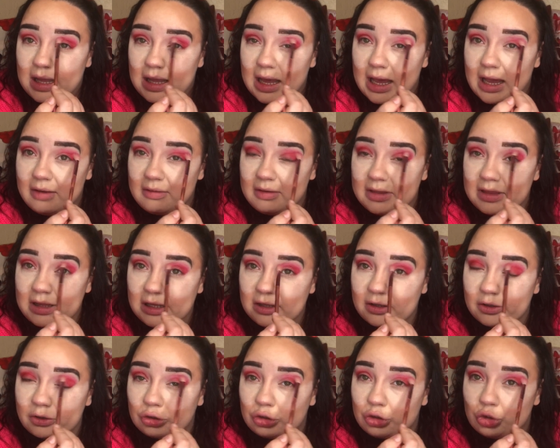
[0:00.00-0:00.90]
Everything
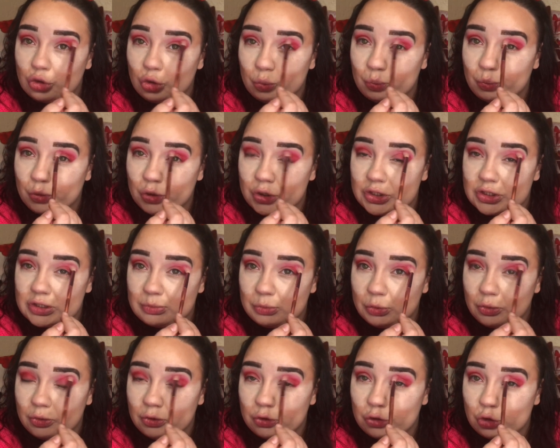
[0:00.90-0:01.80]
looks super
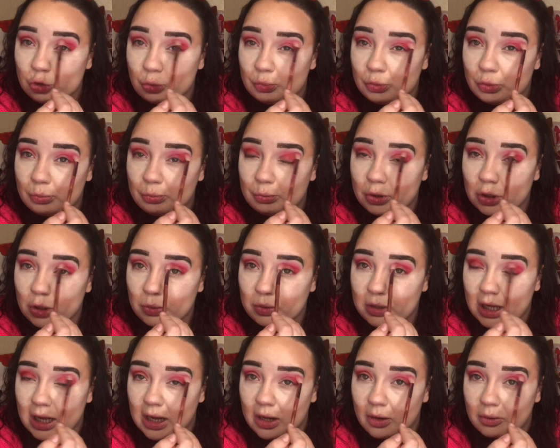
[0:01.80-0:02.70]
smooth, super blown
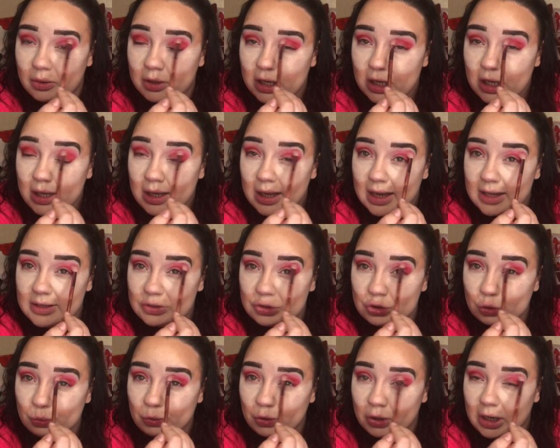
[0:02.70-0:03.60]
out, and
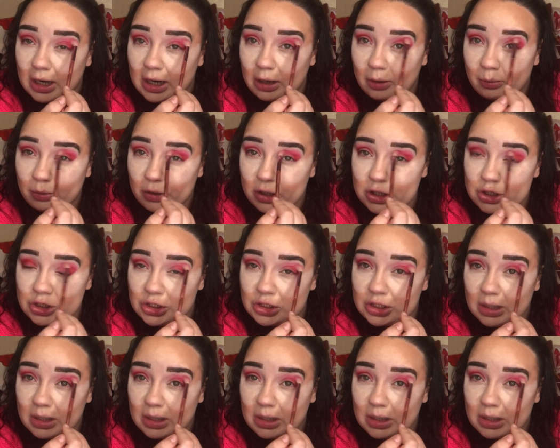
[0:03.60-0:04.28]
super airbrushed.